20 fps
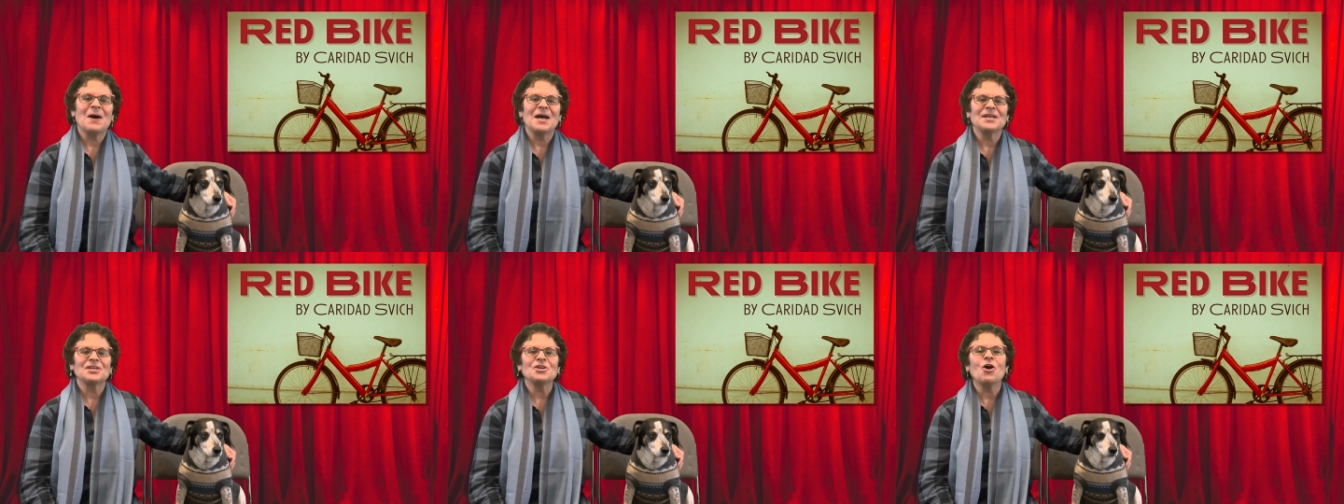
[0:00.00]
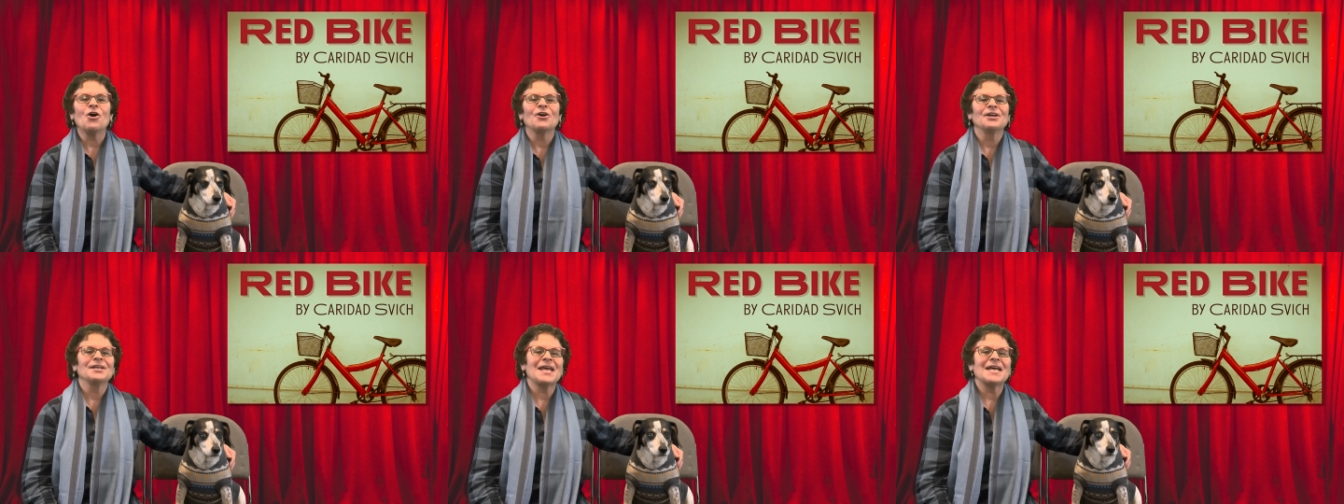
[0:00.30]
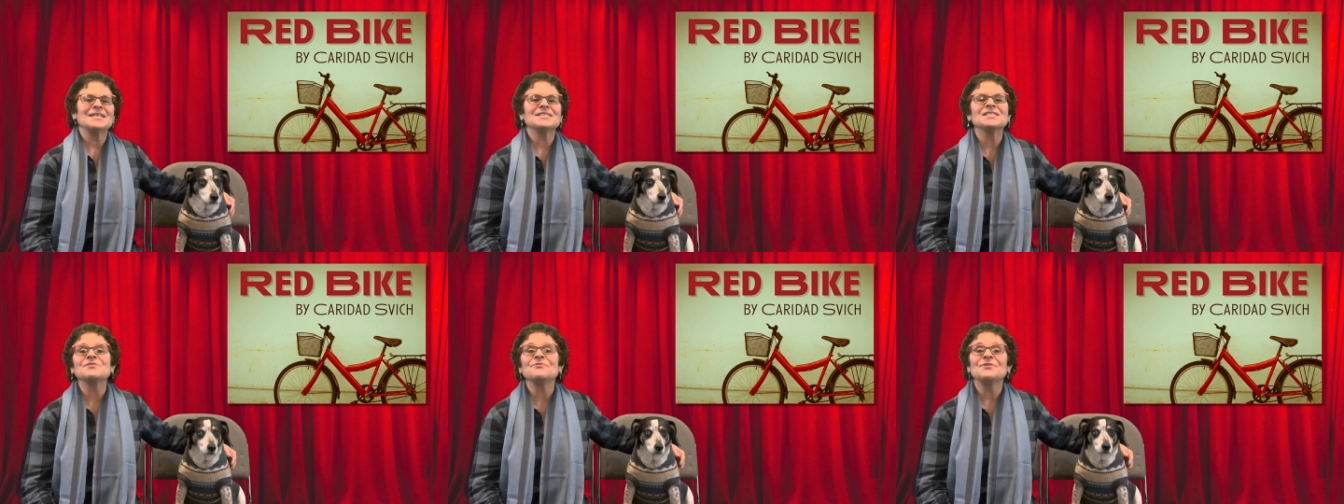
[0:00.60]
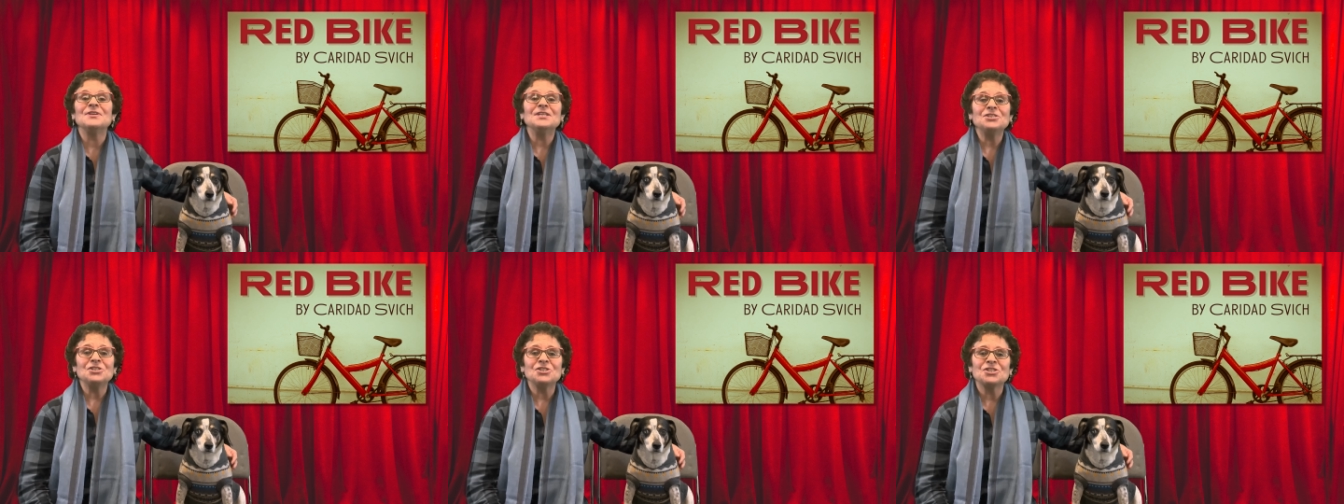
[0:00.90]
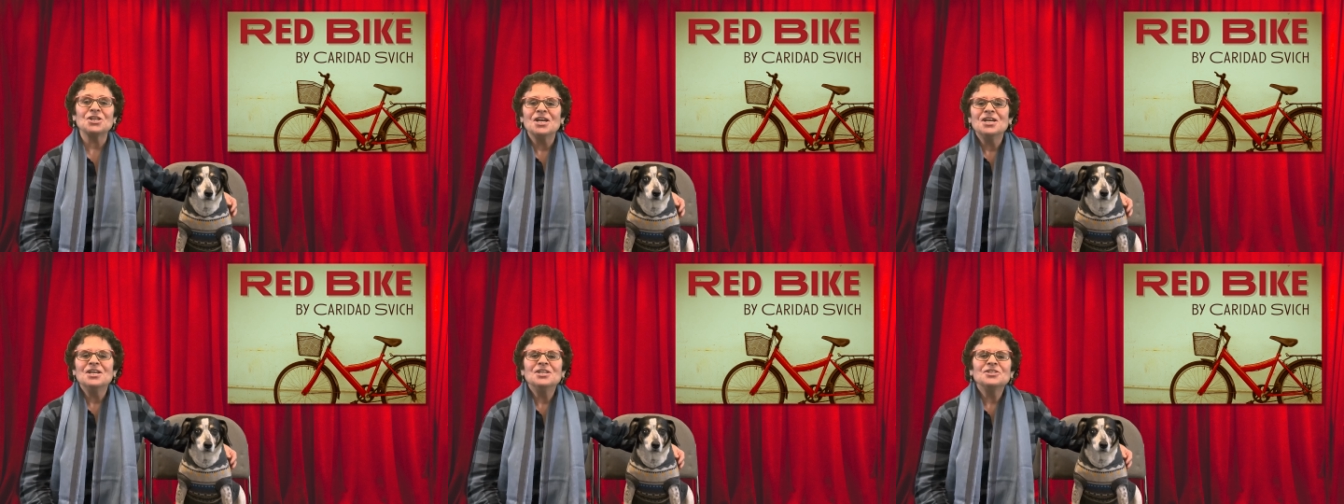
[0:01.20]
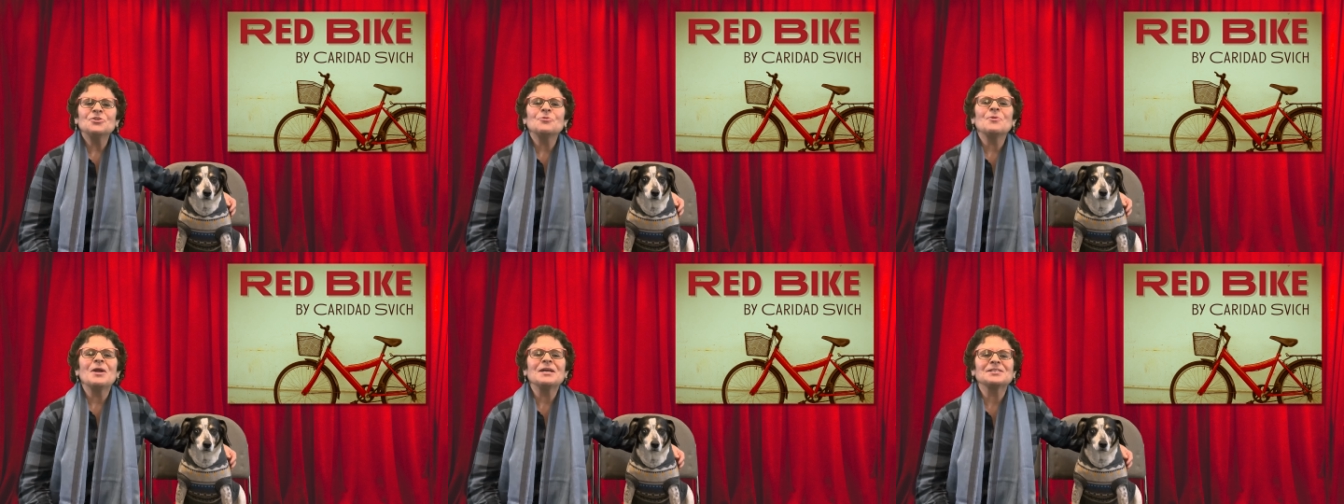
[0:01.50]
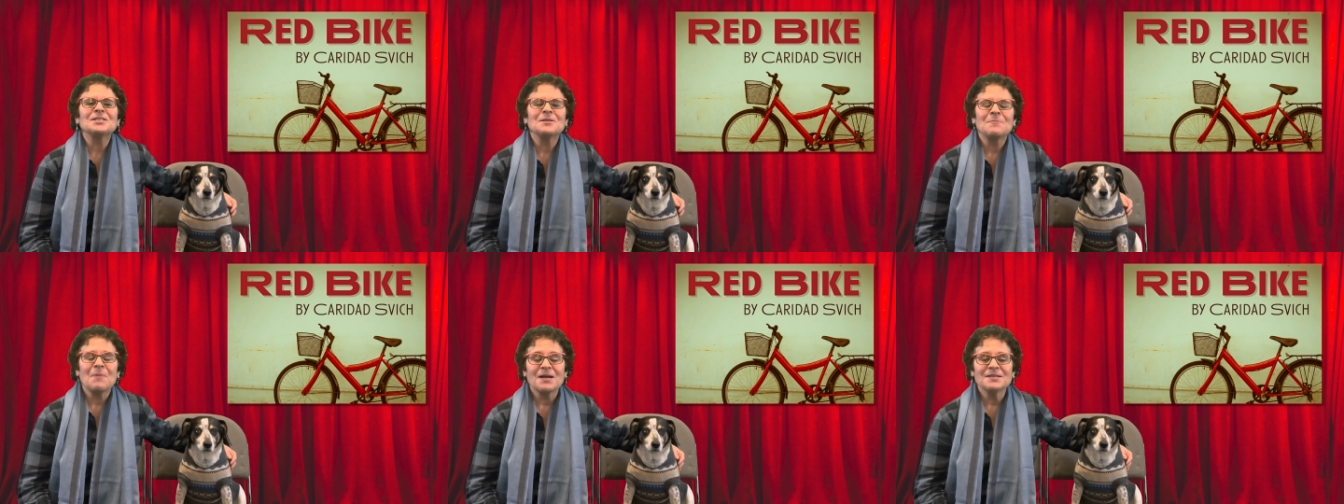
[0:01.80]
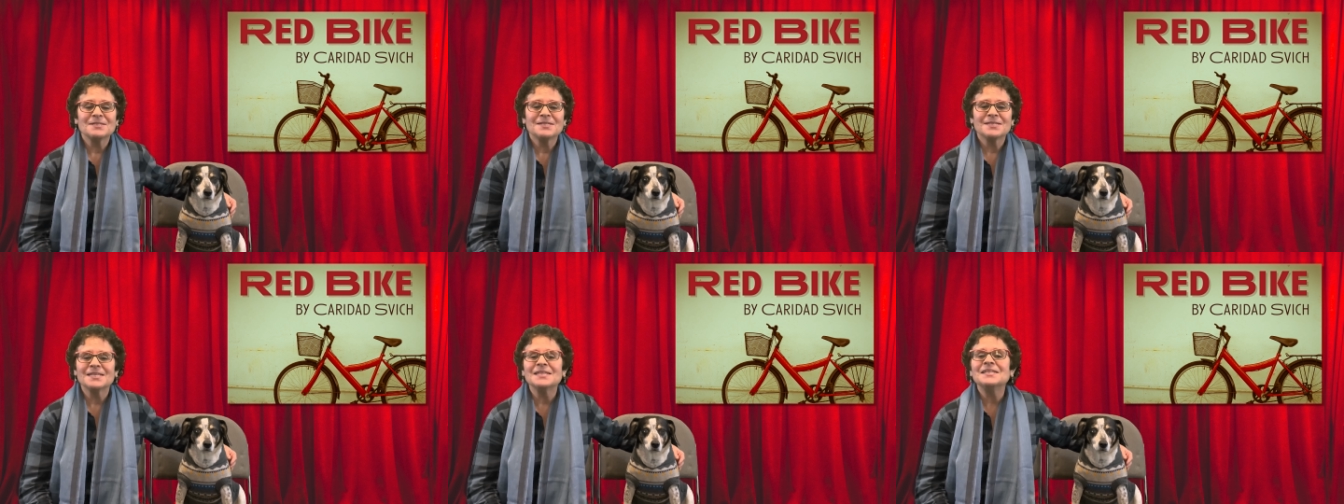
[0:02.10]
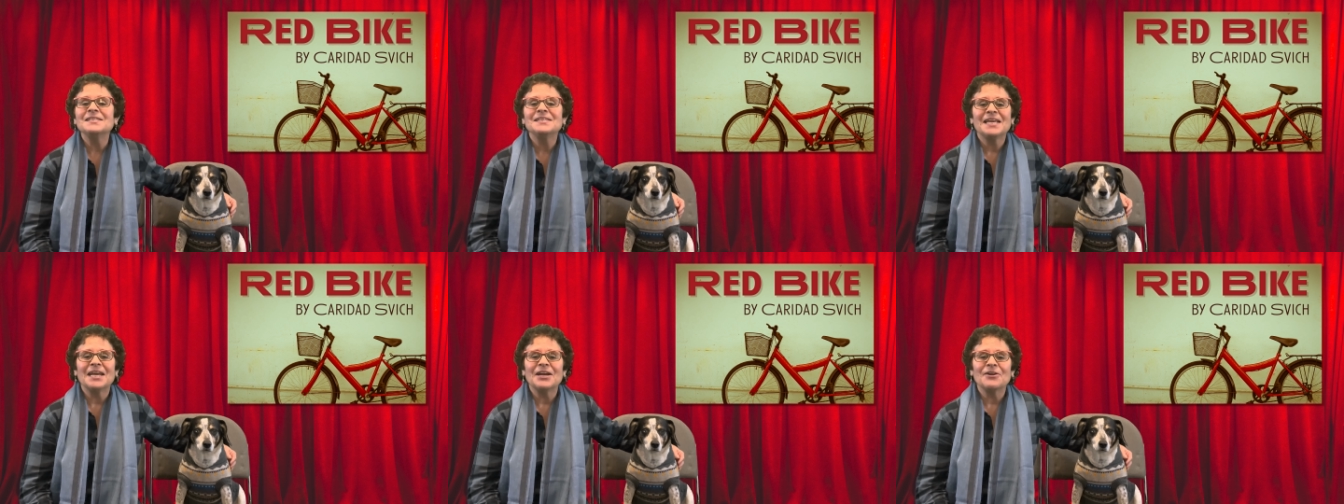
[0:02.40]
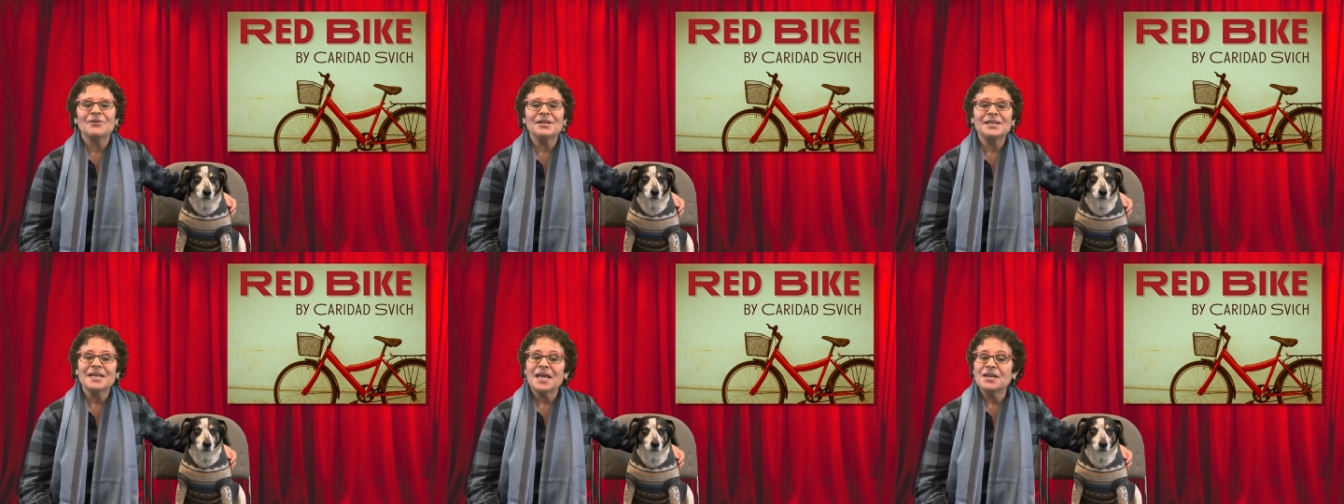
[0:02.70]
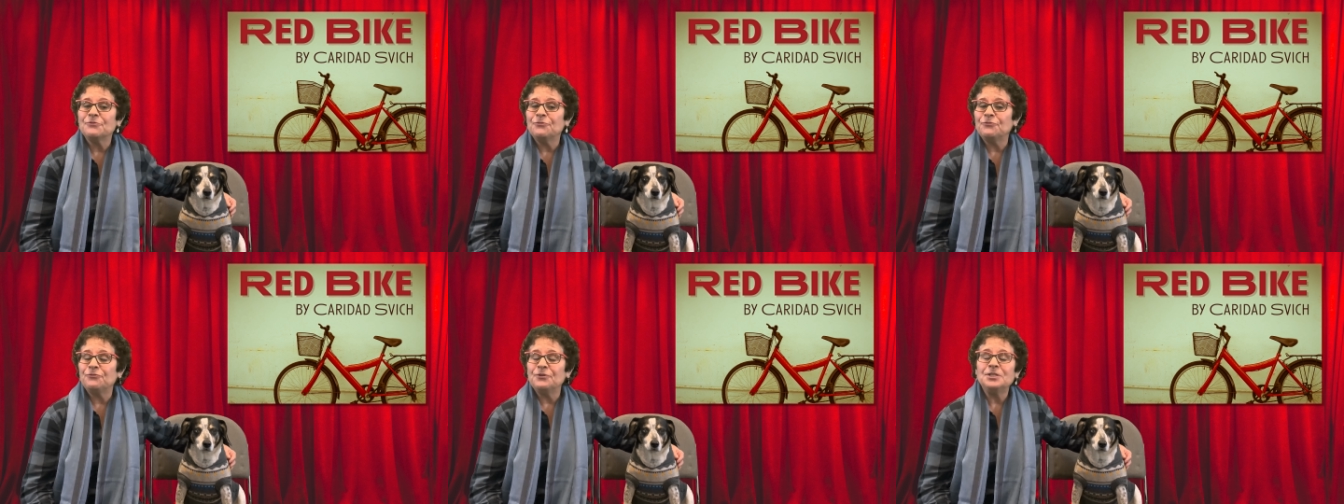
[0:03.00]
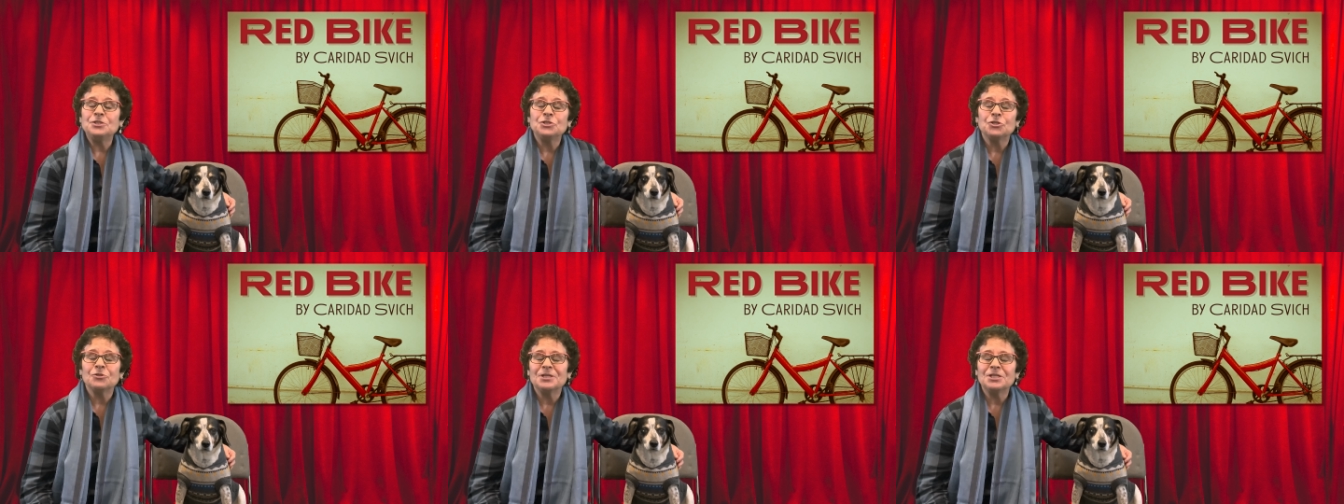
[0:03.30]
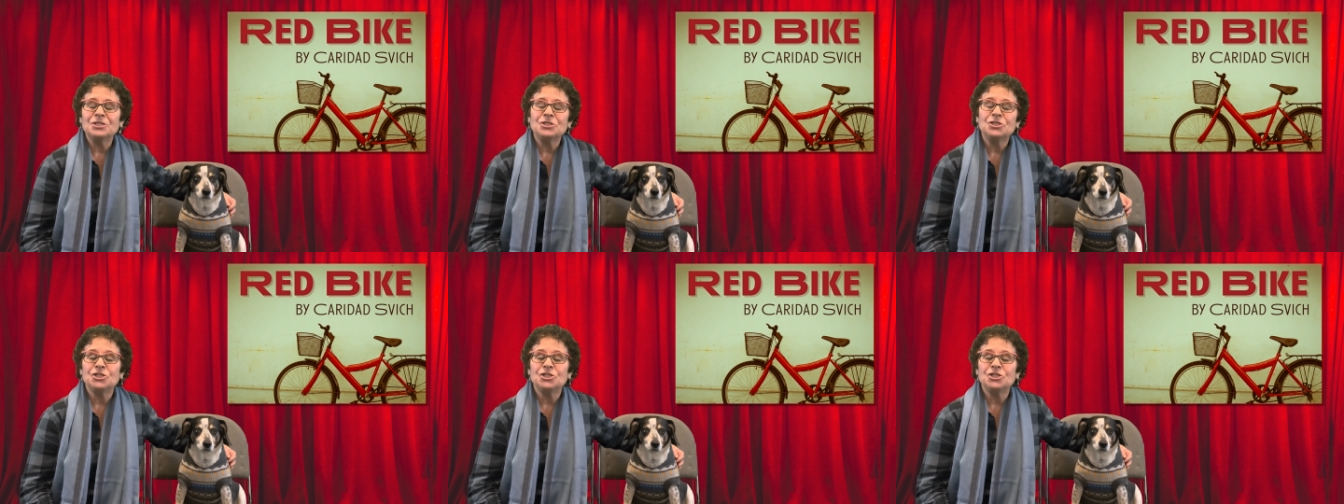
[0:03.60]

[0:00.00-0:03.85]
by Caridad Svich, directed by Sid Garrett and featuring